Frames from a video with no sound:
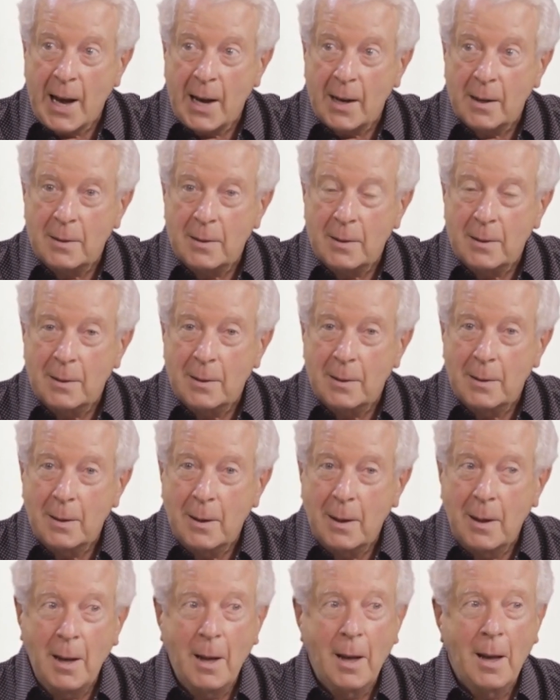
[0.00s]
Act
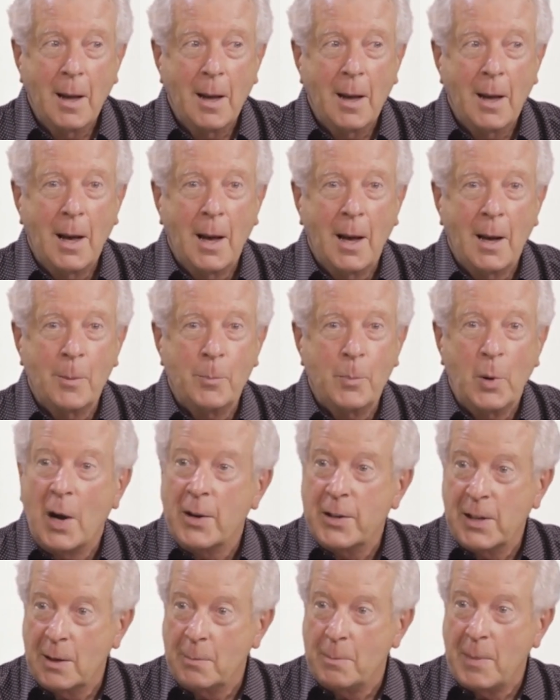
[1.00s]

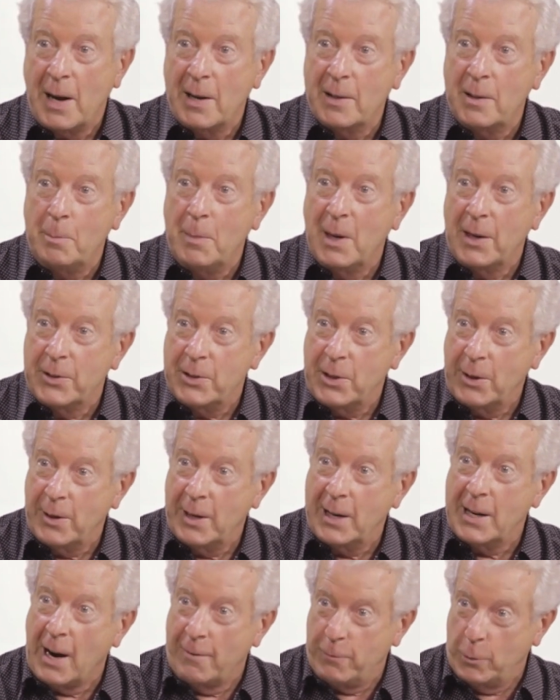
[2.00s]
brought in by the
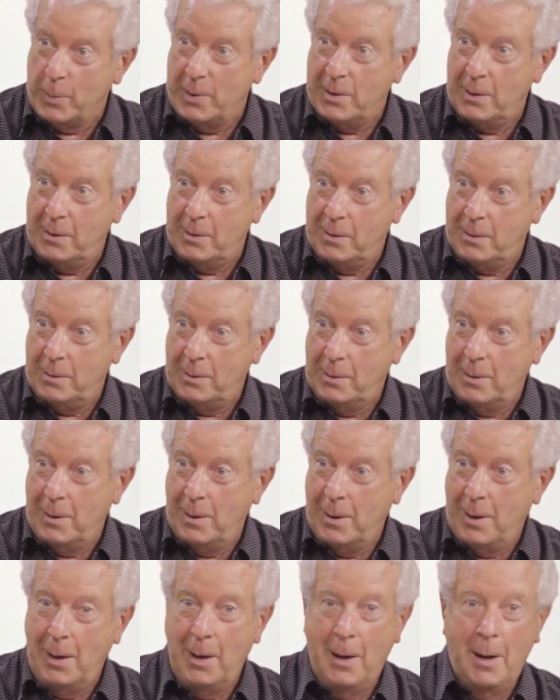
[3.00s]
military government.
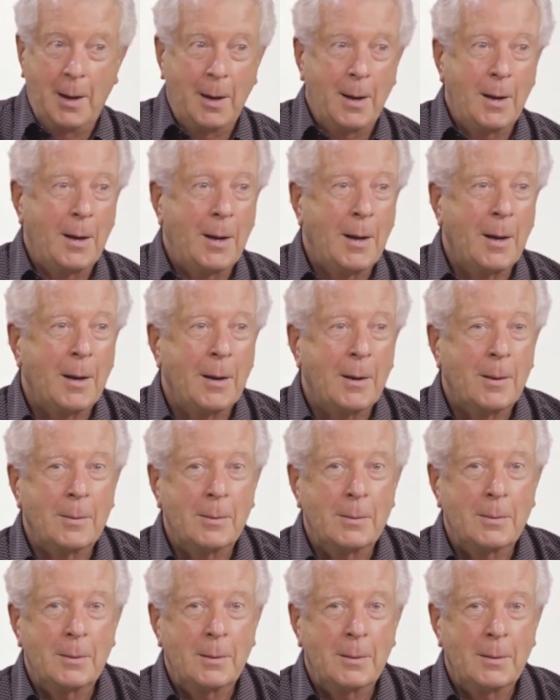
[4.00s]
Mm-hmm.
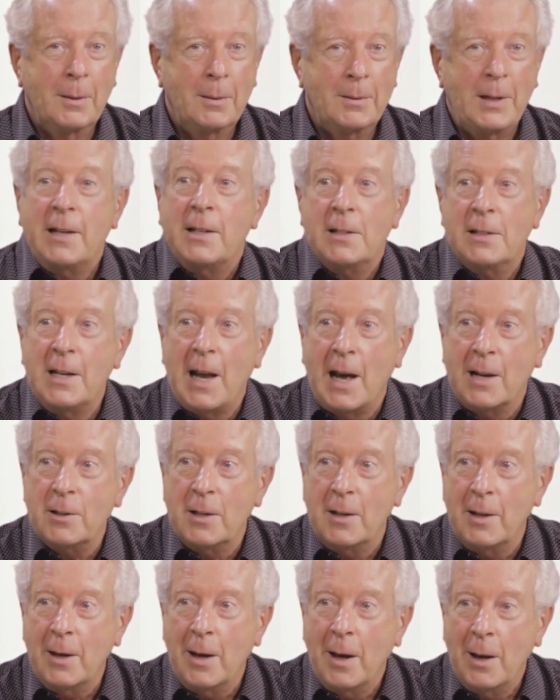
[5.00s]
They didn't
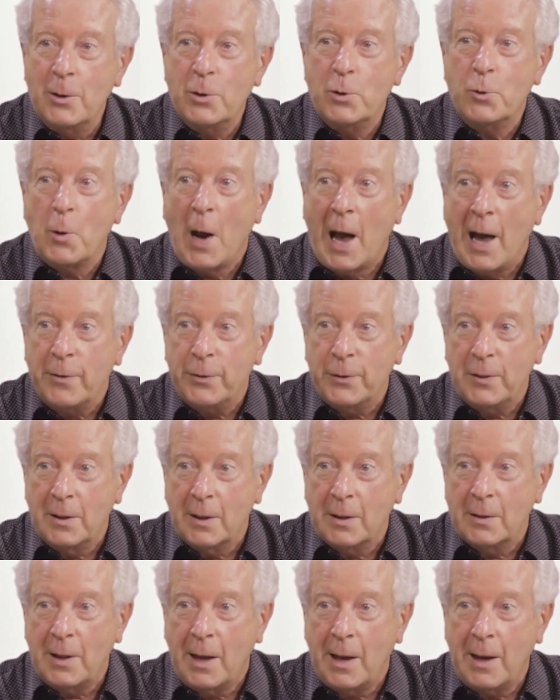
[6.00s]
actually draft
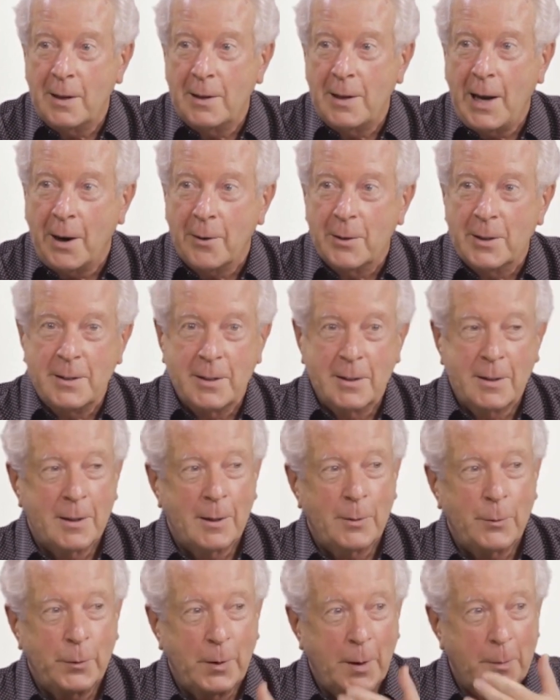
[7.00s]
it, they inherited
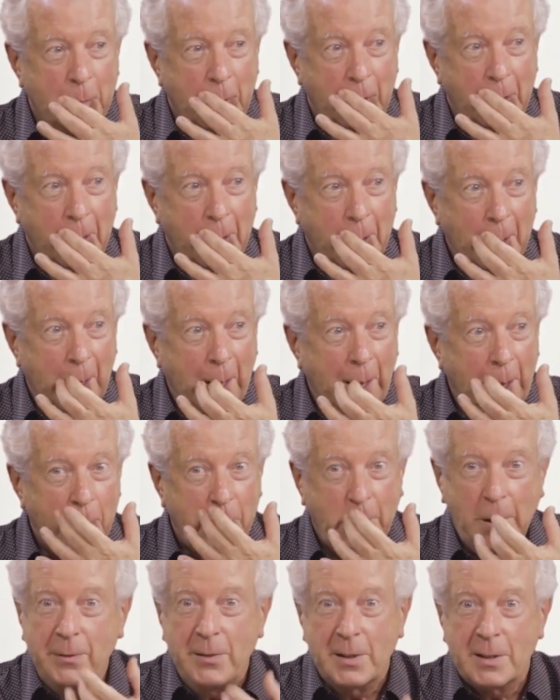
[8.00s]
it from the
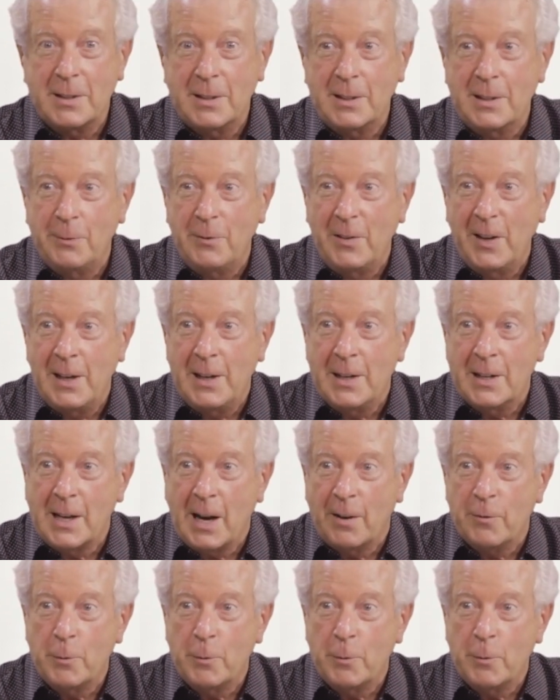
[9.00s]
previous civilian